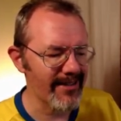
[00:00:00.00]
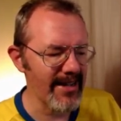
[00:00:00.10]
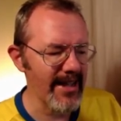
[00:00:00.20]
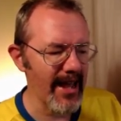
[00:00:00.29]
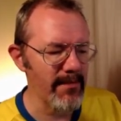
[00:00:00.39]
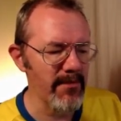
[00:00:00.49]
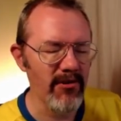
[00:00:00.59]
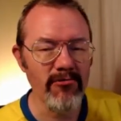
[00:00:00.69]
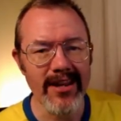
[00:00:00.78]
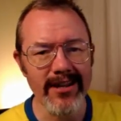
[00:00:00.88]
TM
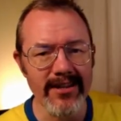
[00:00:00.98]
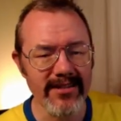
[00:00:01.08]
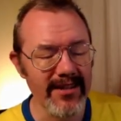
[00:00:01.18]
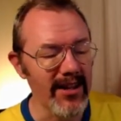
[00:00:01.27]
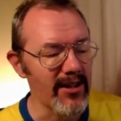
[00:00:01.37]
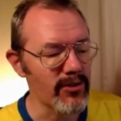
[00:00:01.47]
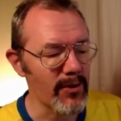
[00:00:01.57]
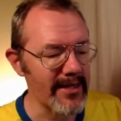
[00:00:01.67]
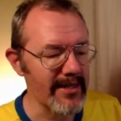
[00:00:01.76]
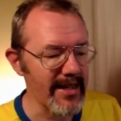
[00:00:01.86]
Realist
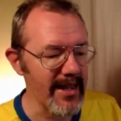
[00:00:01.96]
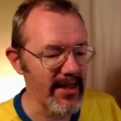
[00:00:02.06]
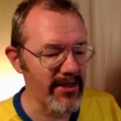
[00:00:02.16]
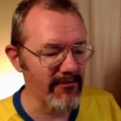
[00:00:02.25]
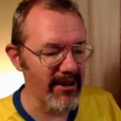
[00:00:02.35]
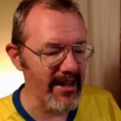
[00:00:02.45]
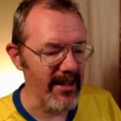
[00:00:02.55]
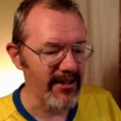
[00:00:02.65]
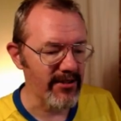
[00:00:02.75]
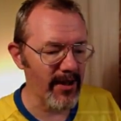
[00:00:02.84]
23.
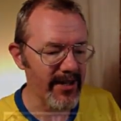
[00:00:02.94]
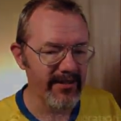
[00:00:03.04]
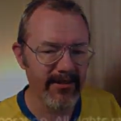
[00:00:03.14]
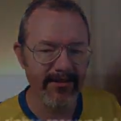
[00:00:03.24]
So as you can